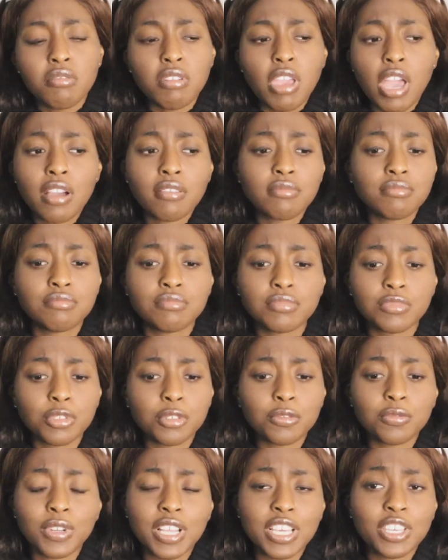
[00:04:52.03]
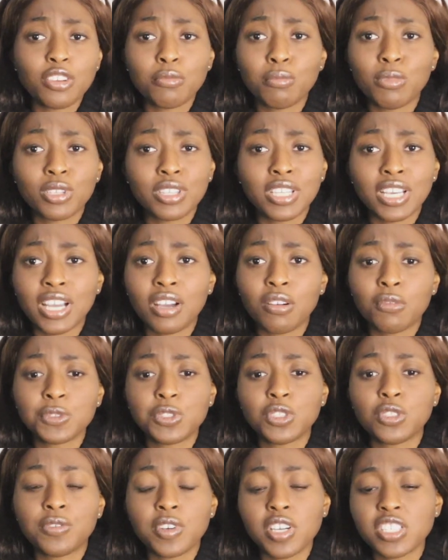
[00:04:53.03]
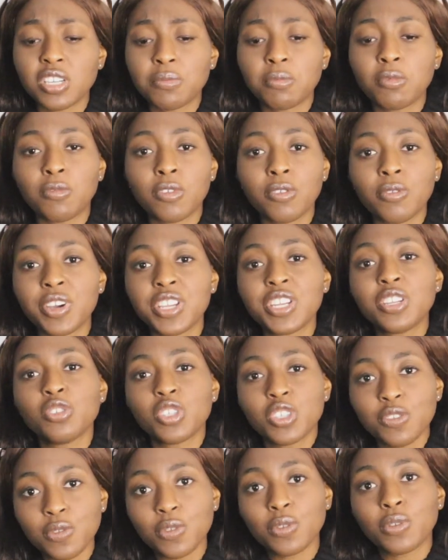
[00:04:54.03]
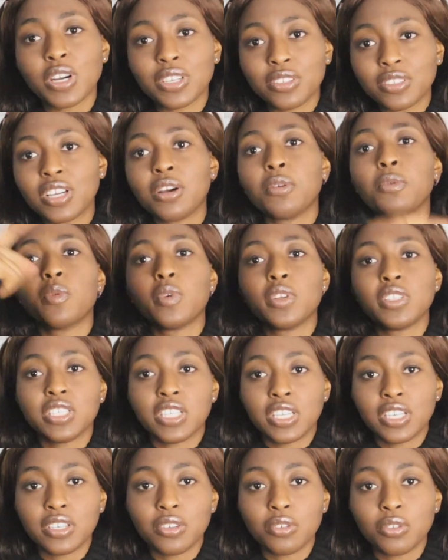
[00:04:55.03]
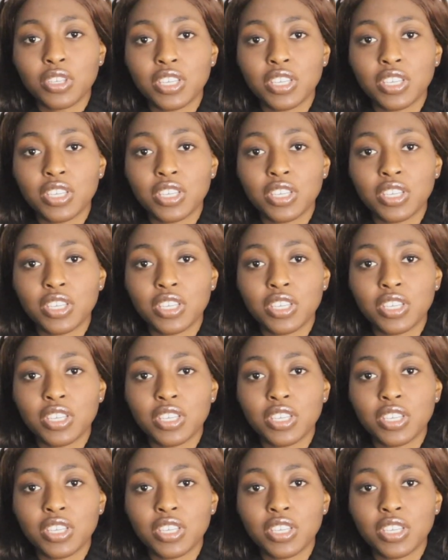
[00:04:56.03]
yeah, of like your blocked account, which is your financial proof of when they'll give you another 1 year.